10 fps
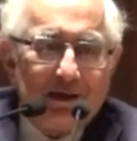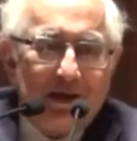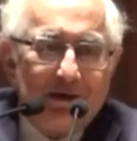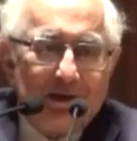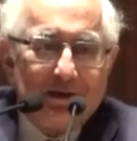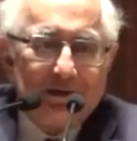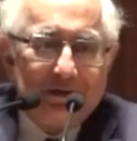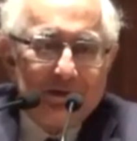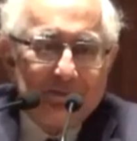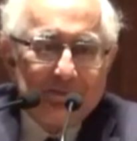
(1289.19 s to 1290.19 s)
countries
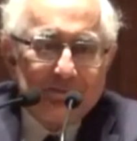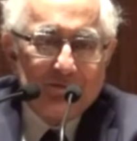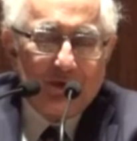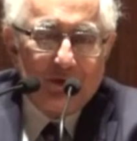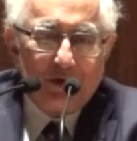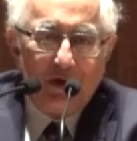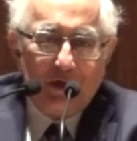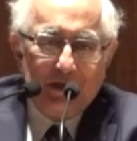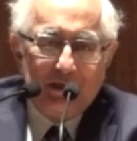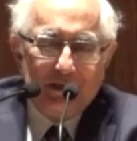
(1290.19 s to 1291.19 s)
to
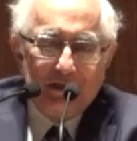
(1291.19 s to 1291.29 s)
join.